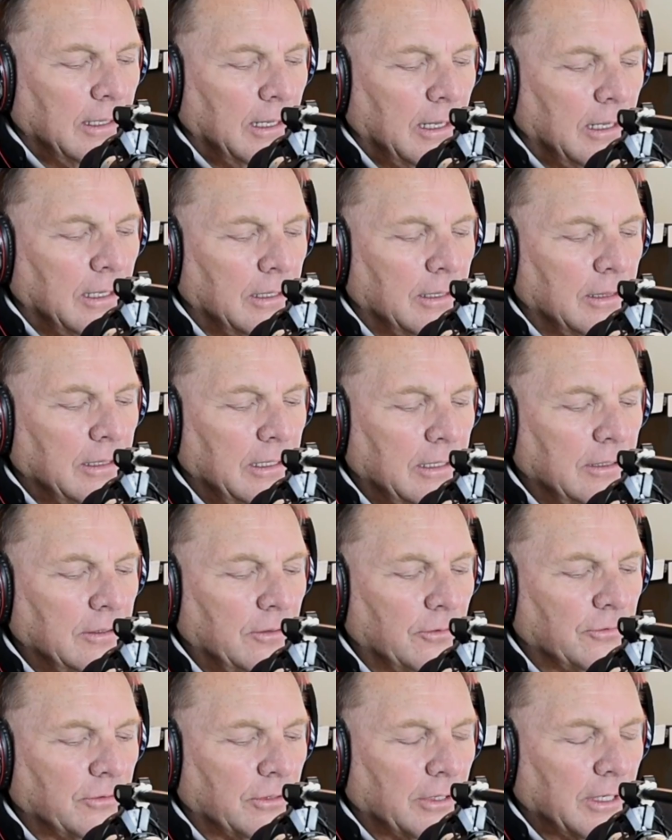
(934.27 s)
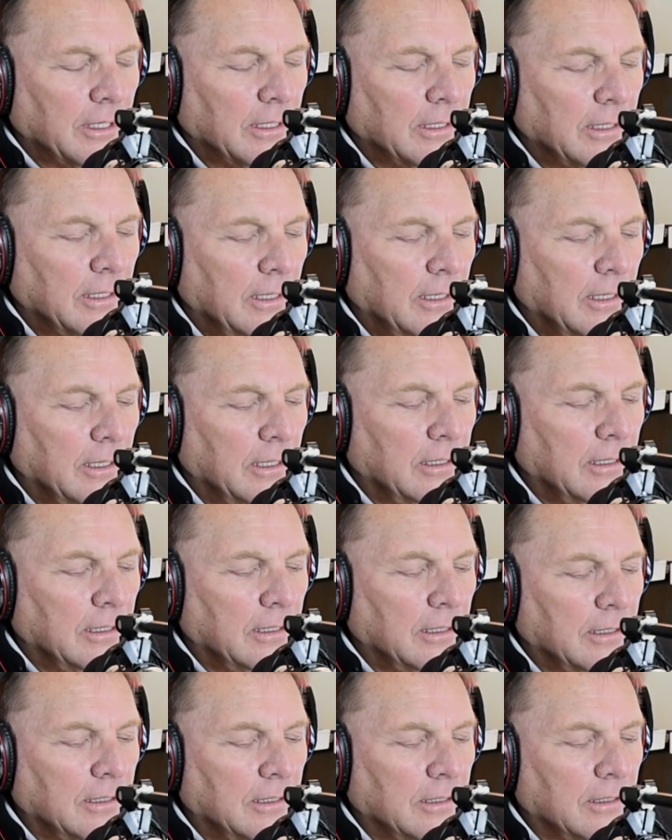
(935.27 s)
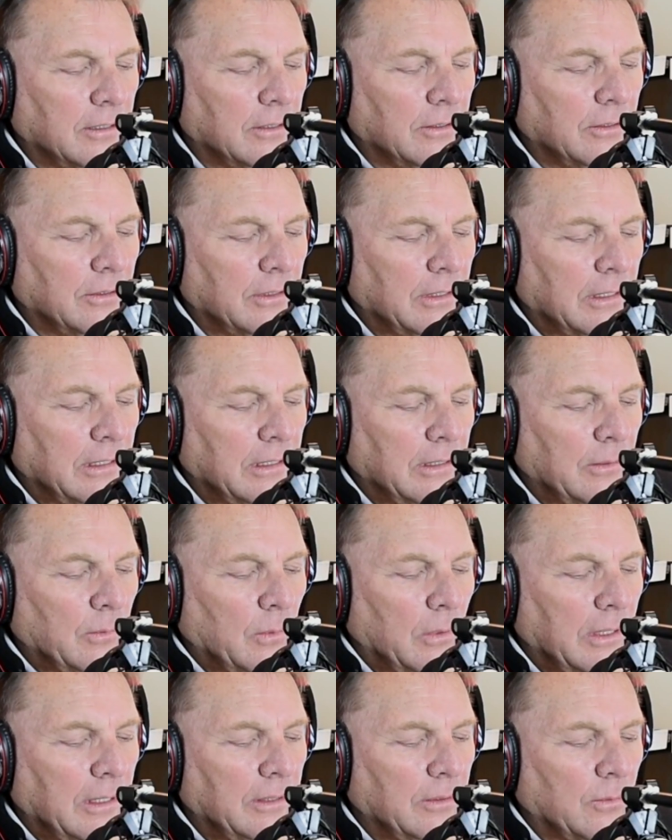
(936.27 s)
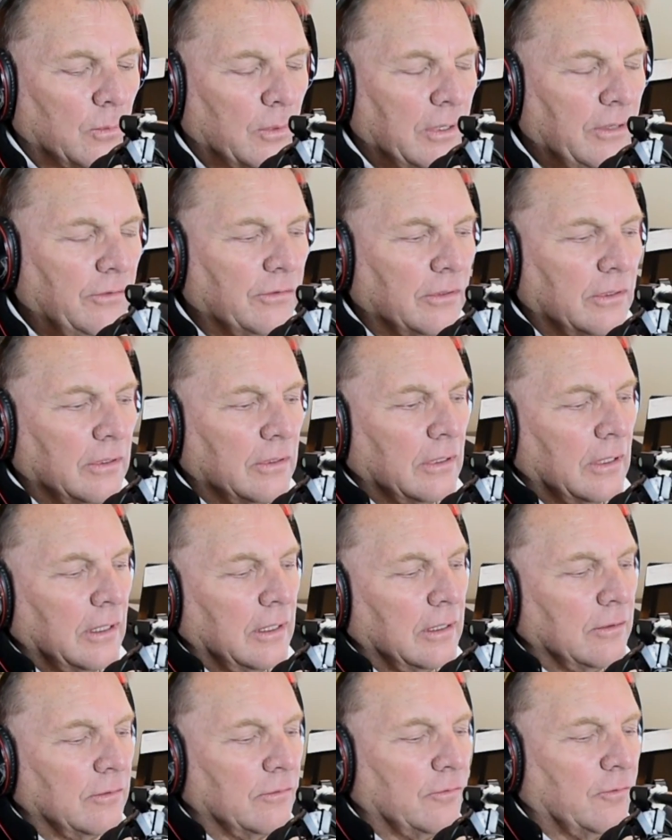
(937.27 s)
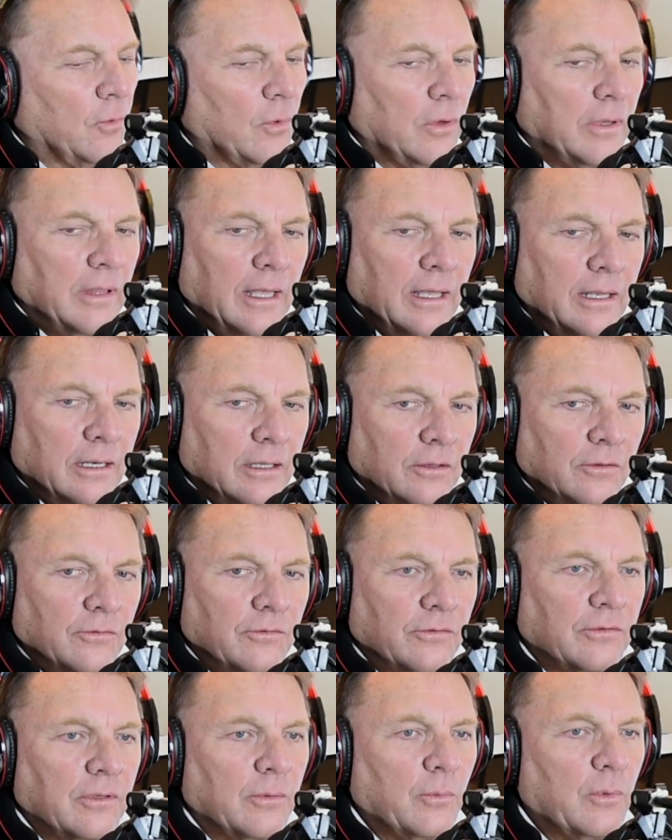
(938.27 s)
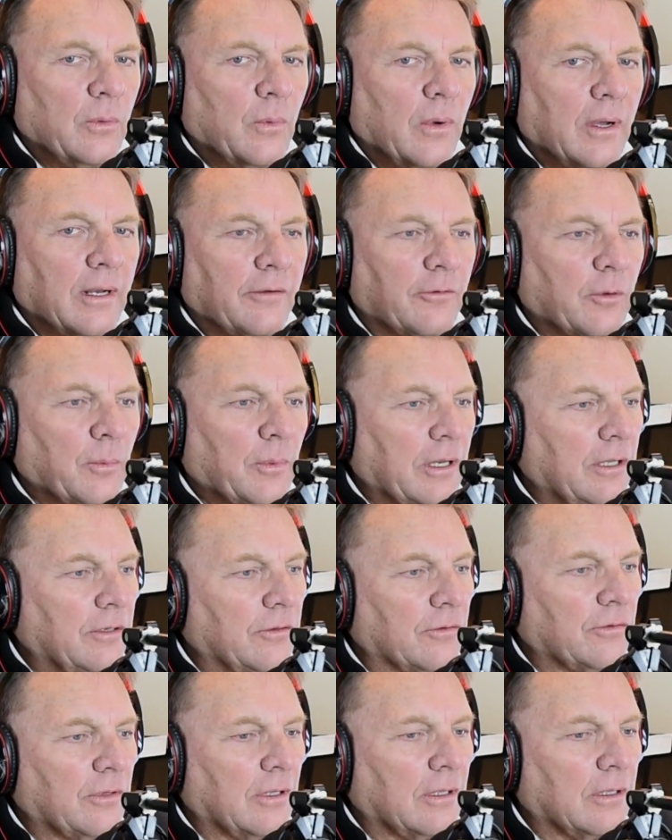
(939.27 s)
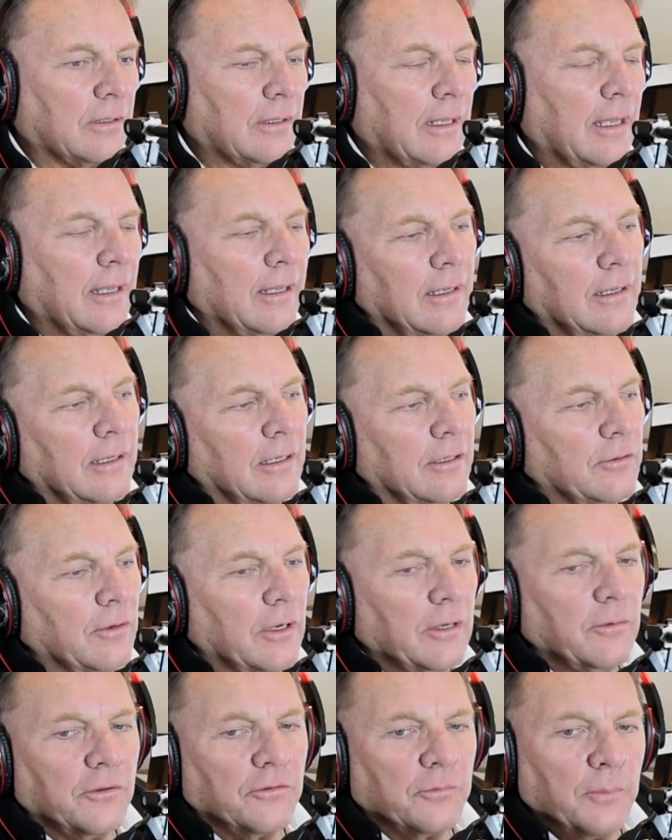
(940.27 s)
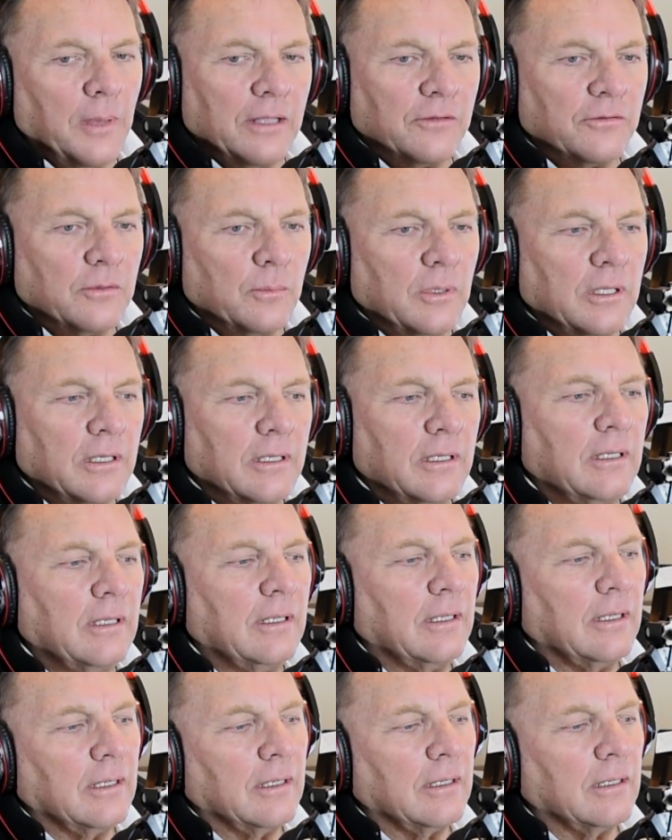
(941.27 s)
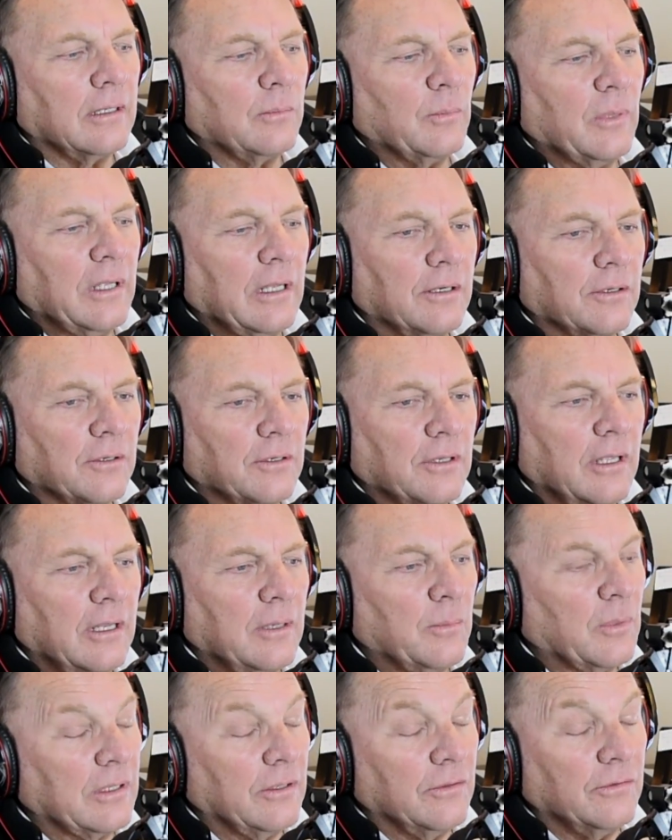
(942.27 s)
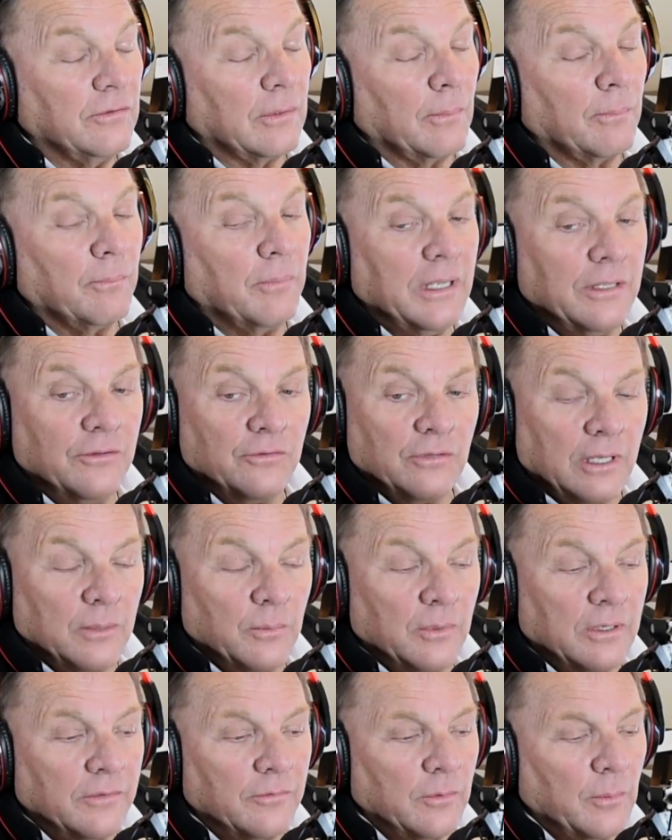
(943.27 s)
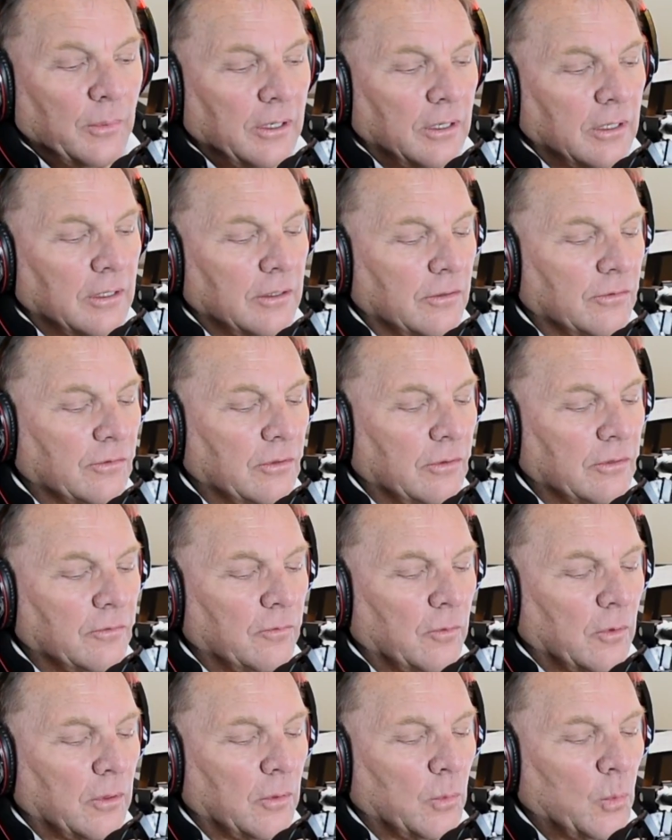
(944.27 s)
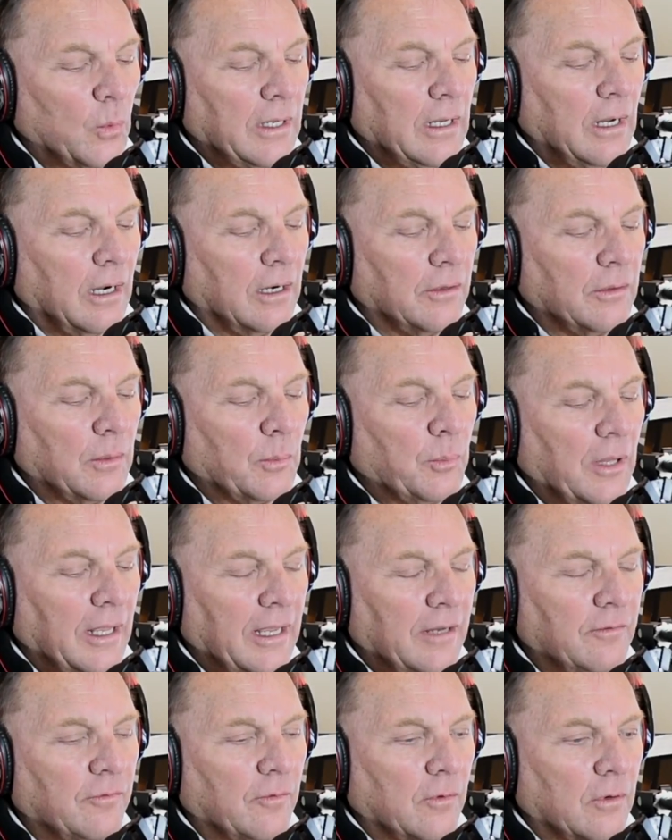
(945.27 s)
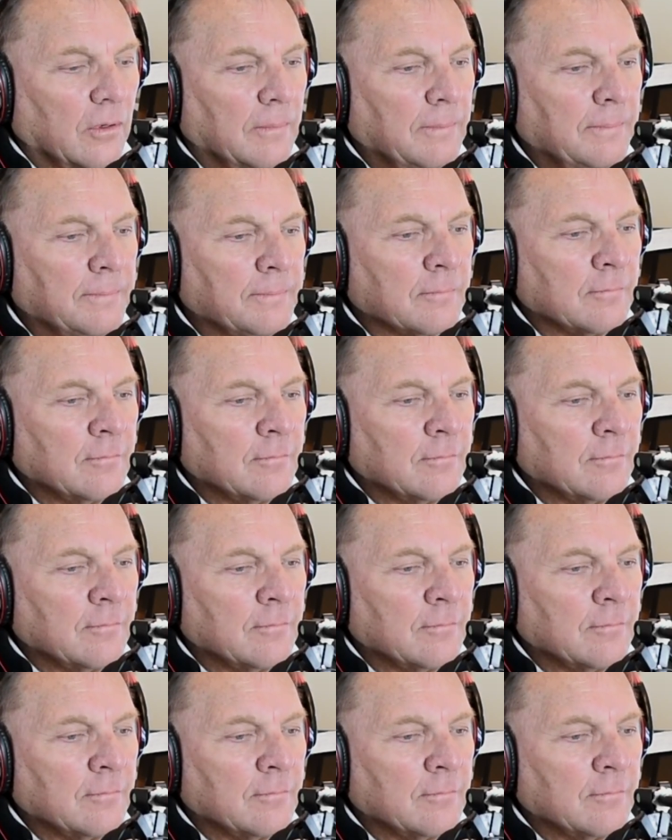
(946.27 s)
the industry. And the reason for that is that we want everybody just to drink responsibly and be entertained. But this is a big segment of America that's going forward. We are the platform